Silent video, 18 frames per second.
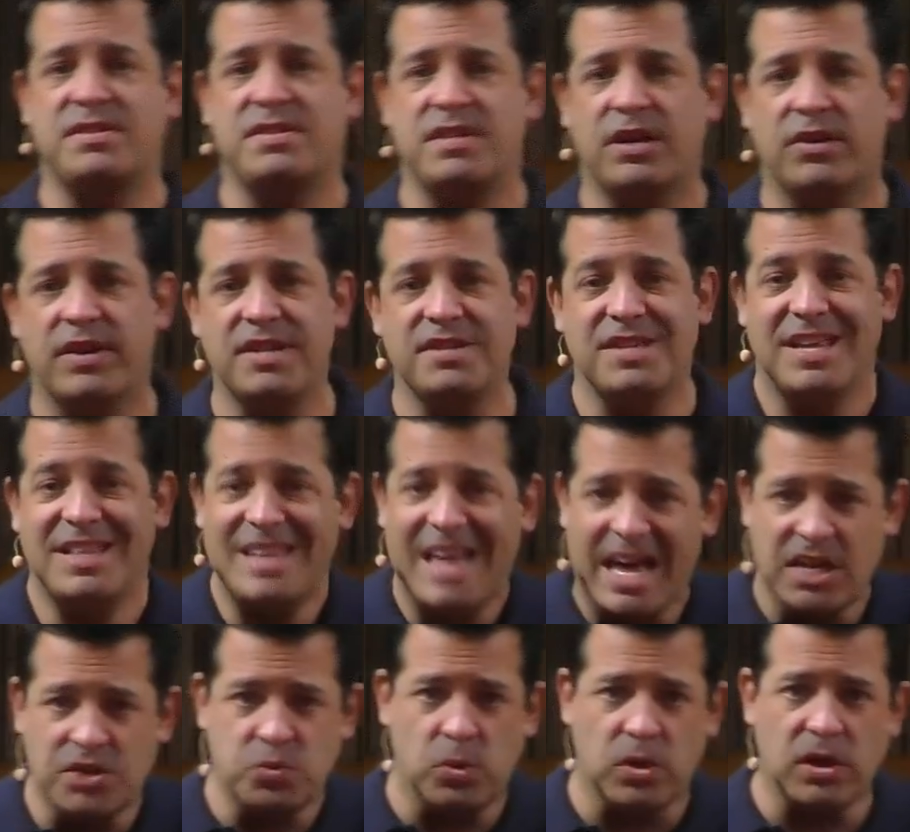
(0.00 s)
series, and
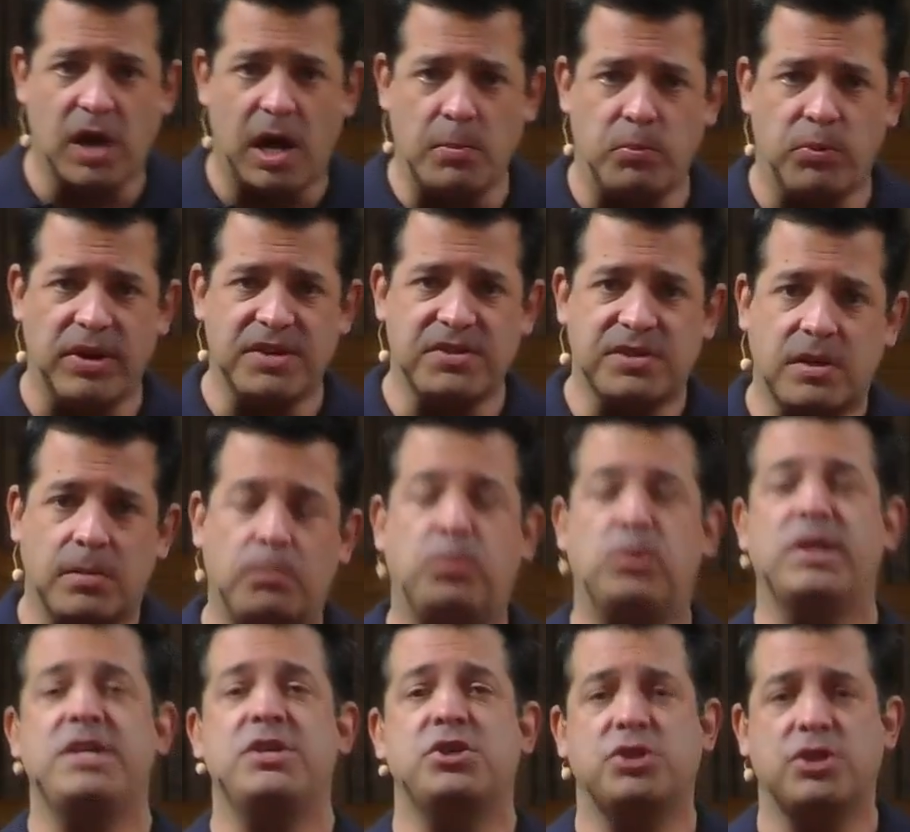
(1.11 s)
that is where God brings
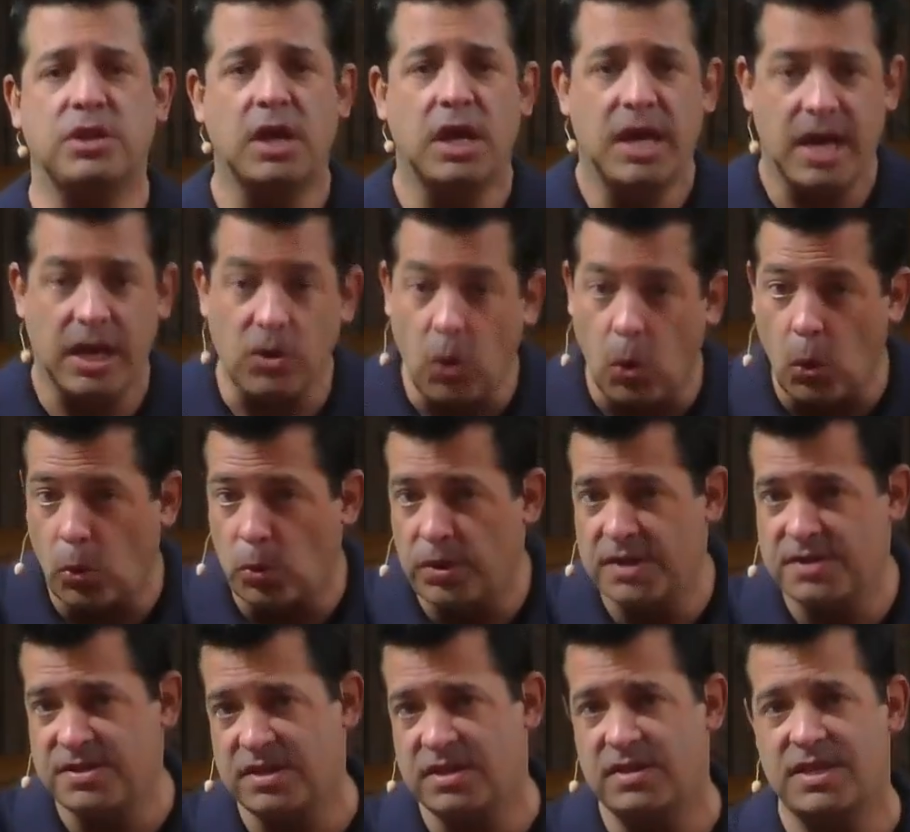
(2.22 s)
completion and
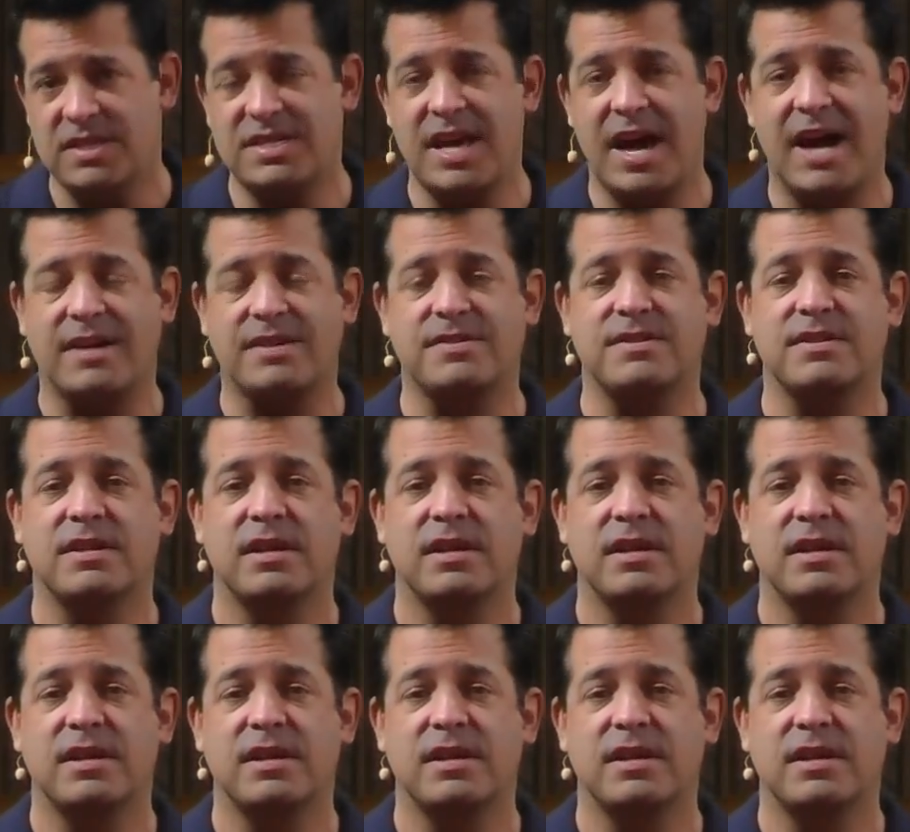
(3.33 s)
wholeness into the text.